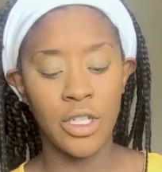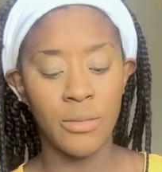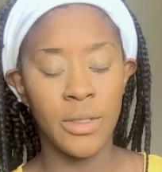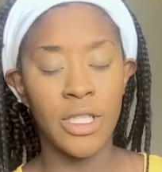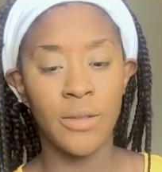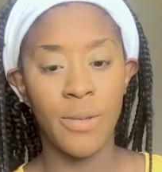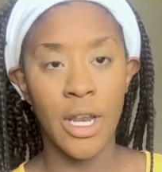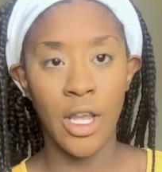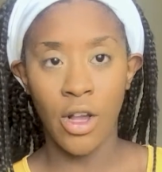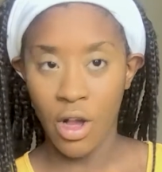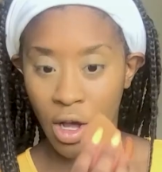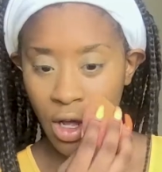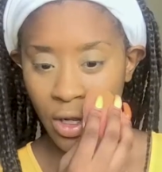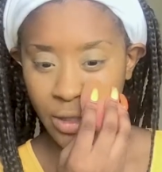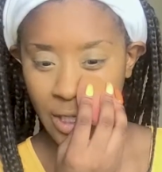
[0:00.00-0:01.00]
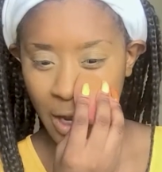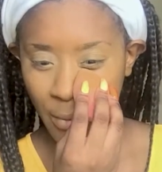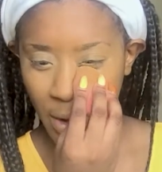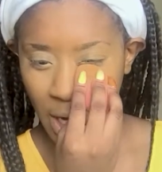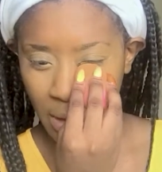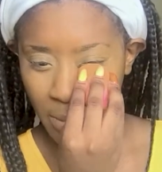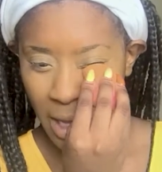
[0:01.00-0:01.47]
be spending all day
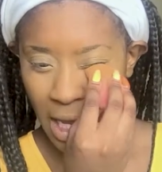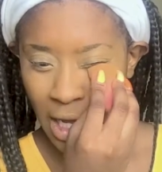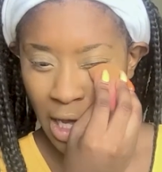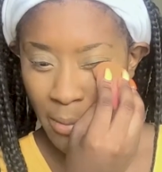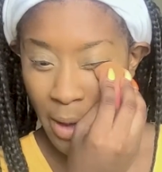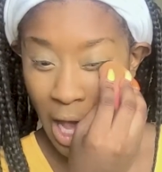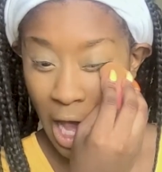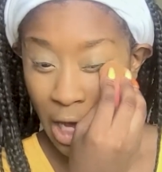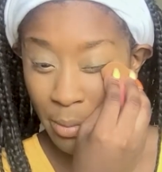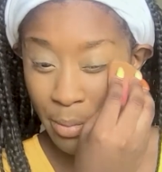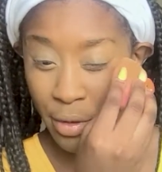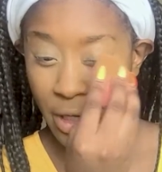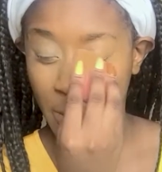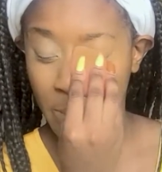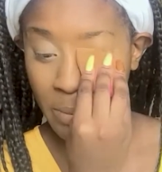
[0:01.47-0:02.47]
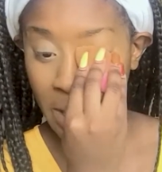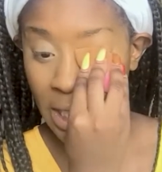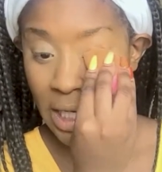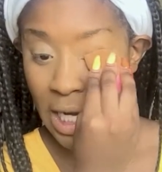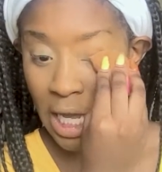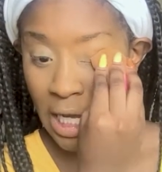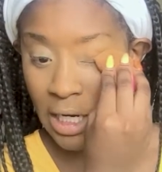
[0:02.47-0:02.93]
wearing makeup, I'll put
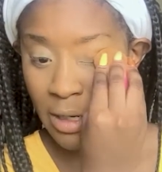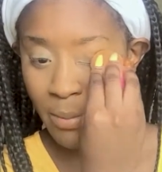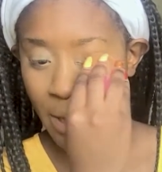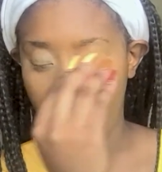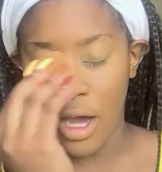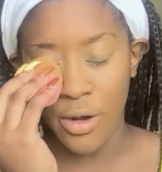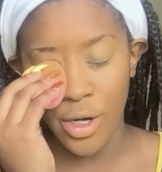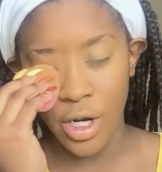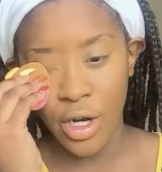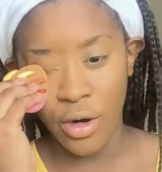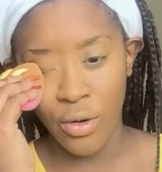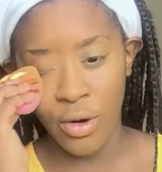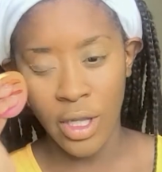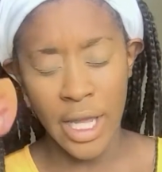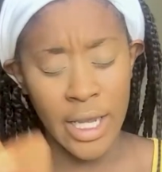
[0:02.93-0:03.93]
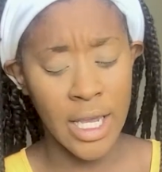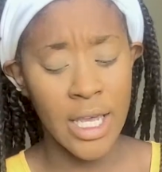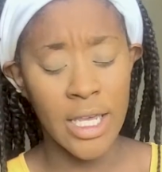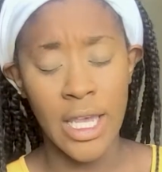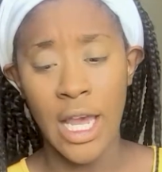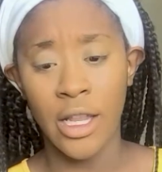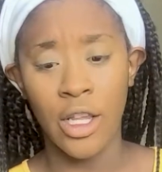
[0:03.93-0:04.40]
banana powder or like a
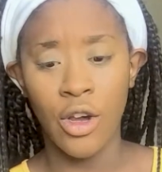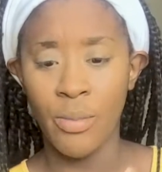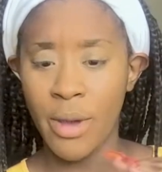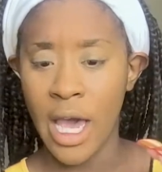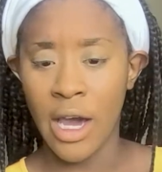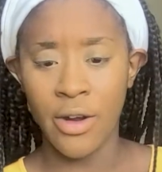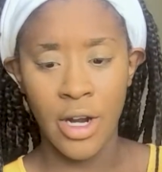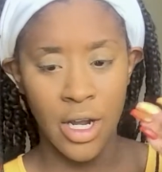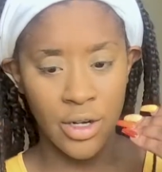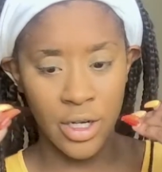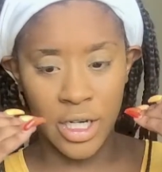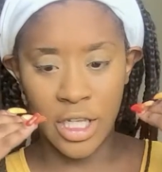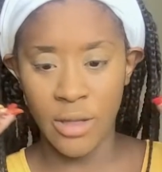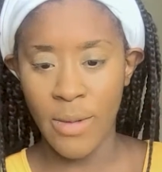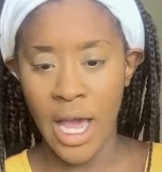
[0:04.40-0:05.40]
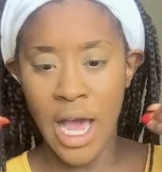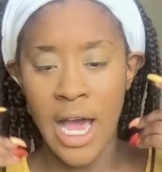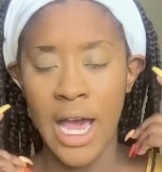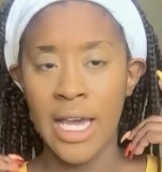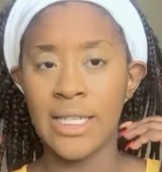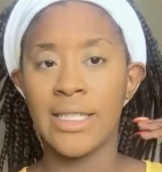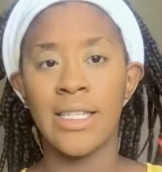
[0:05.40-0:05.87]
yellow powder underneath my
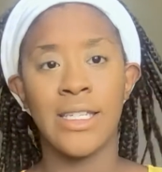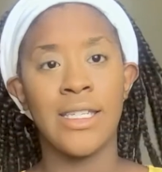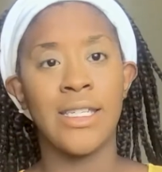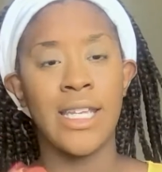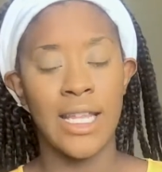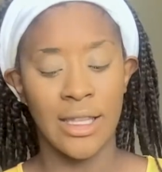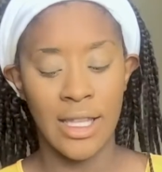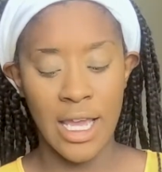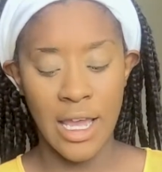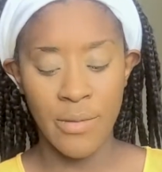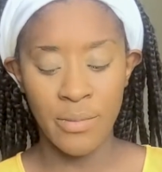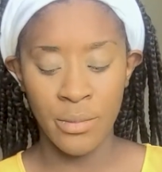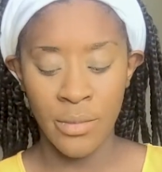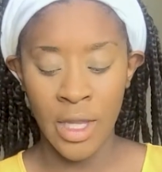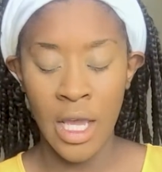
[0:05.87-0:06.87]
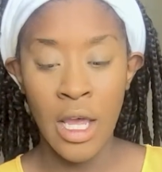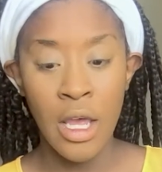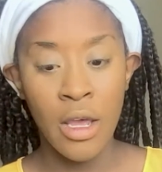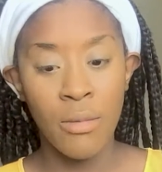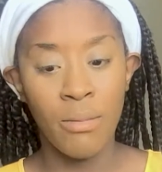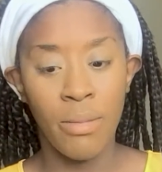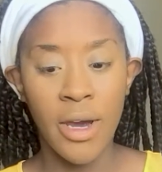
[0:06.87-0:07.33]
eyes to set them.
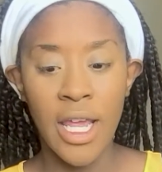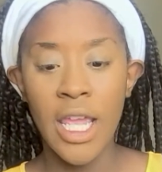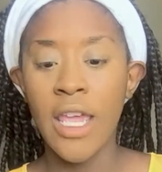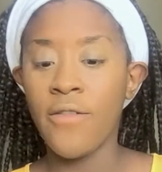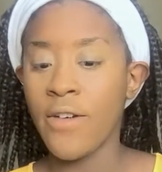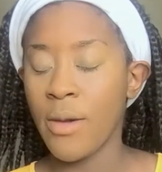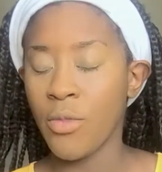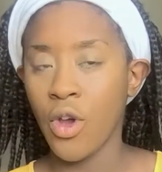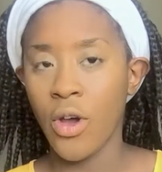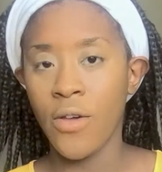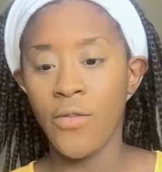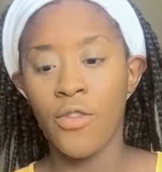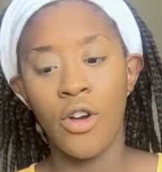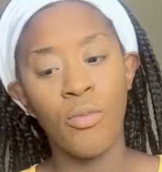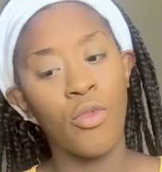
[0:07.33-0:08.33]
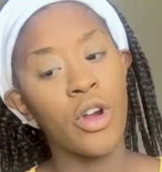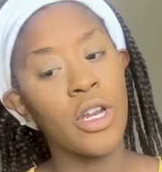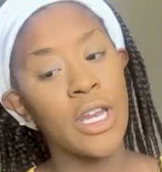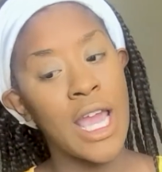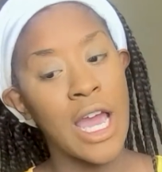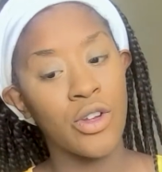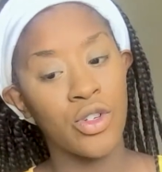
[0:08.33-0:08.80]
But if I'm going for a more
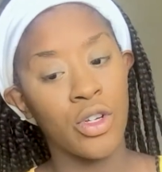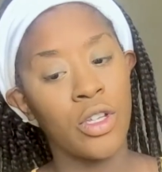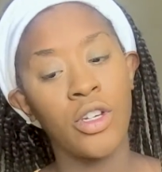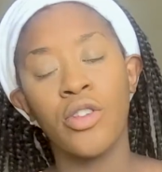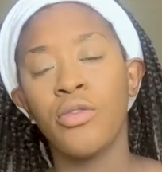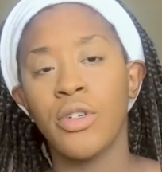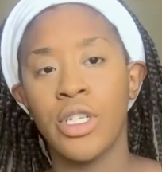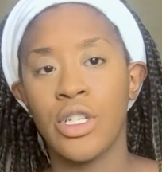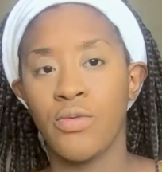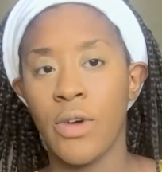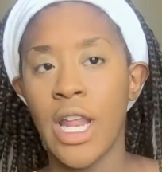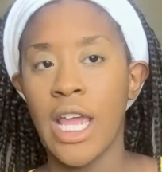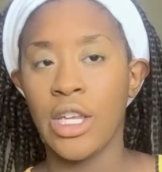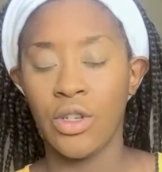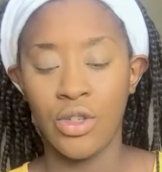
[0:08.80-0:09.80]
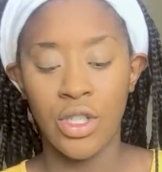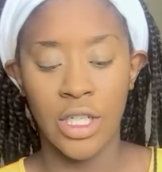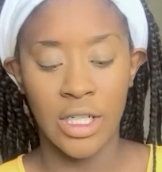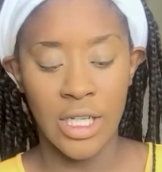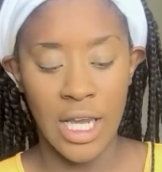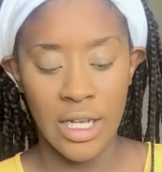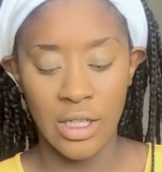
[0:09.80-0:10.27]
natural look, which is what I usually
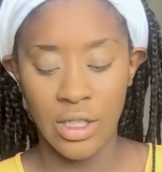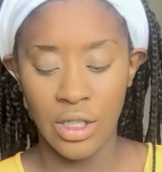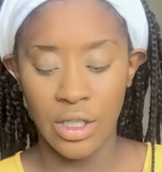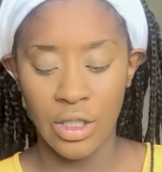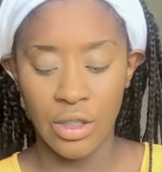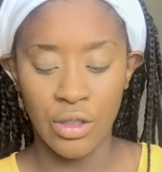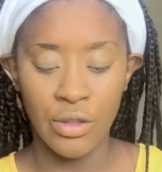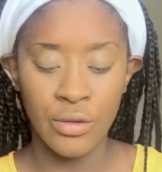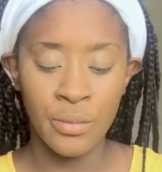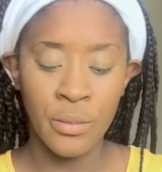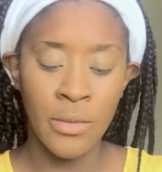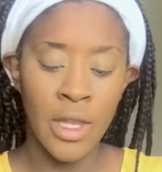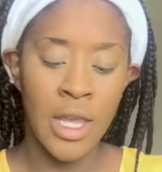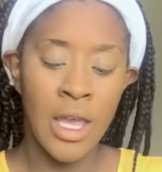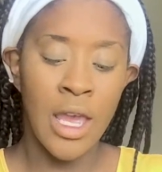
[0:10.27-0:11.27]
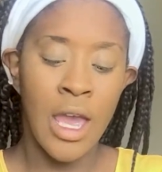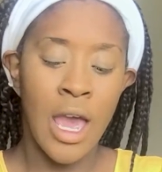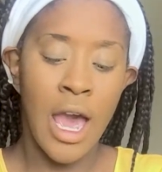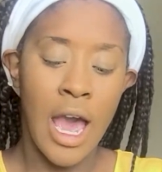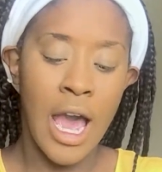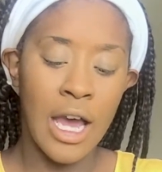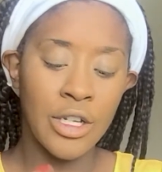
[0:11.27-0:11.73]
tend to do,
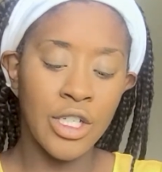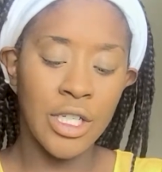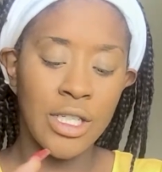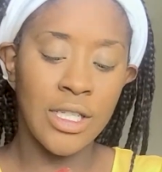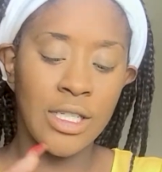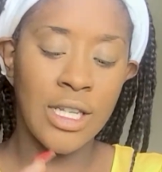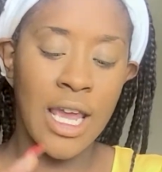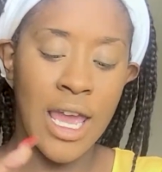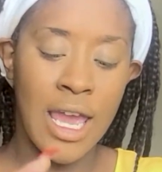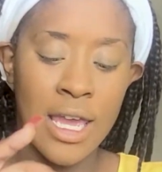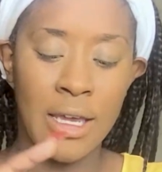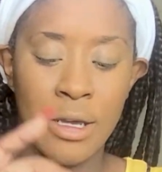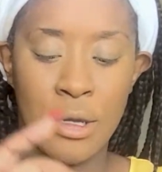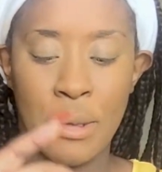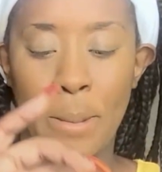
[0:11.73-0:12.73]
I'll just take